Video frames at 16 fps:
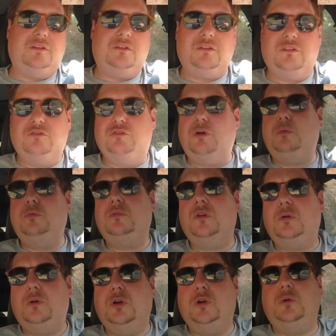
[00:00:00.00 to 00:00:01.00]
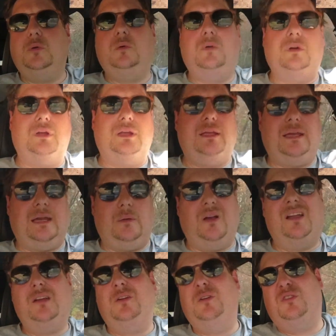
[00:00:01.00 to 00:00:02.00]
I just don't know who Yeah,
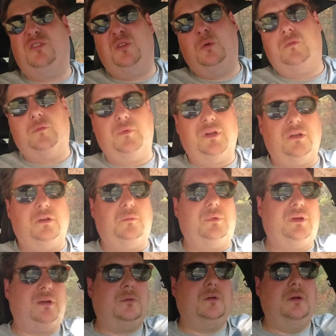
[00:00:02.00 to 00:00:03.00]
well, I know who two of them are going to be.